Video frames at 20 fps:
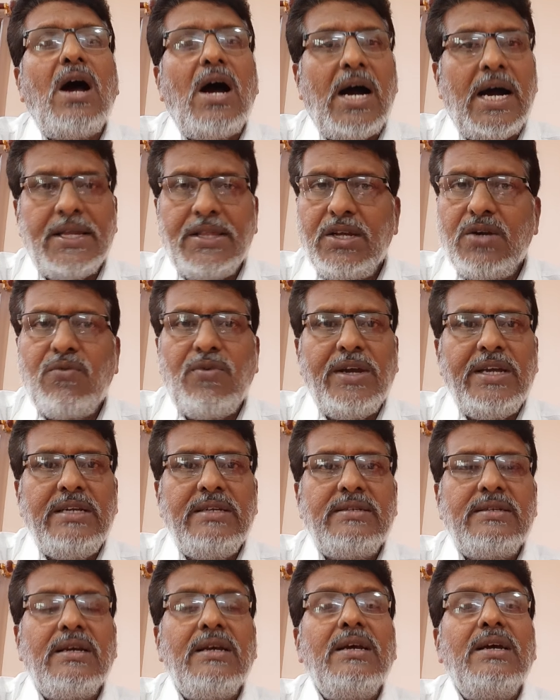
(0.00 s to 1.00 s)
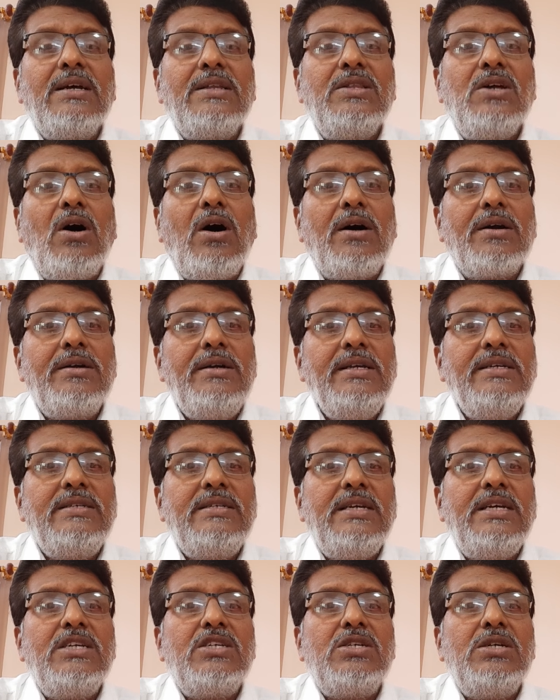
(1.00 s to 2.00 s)
Otherwise, the
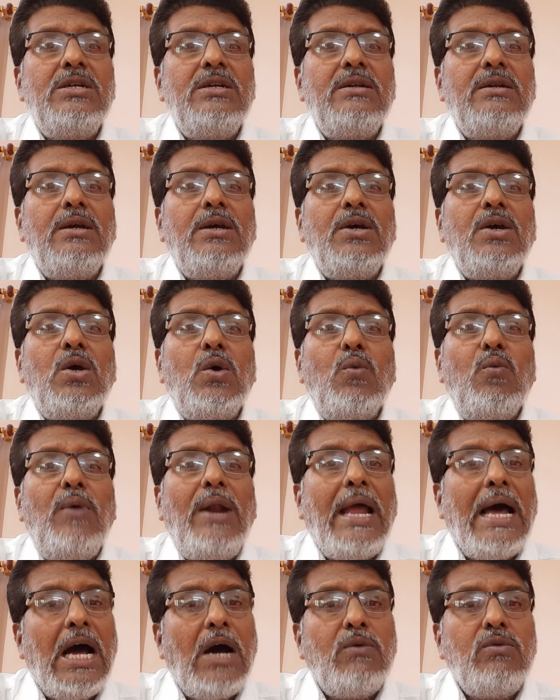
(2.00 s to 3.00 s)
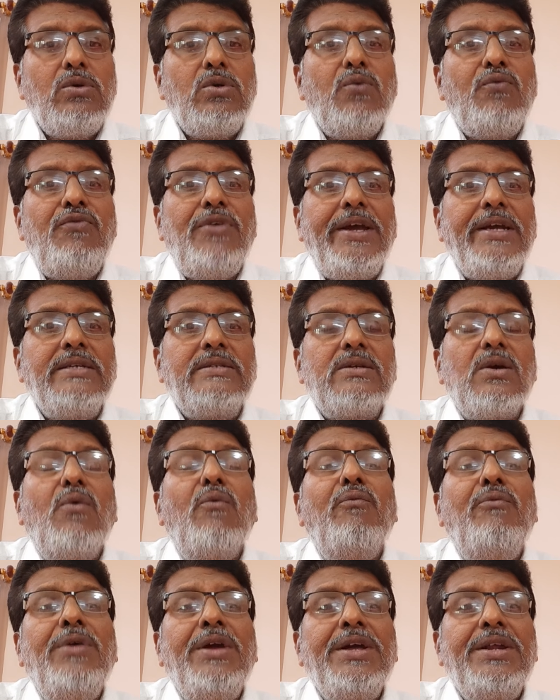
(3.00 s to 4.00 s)
organization will have to face
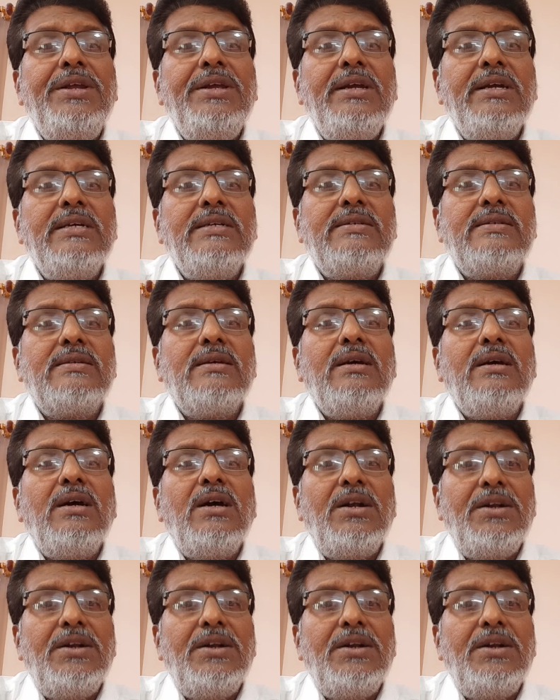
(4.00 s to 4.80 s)
various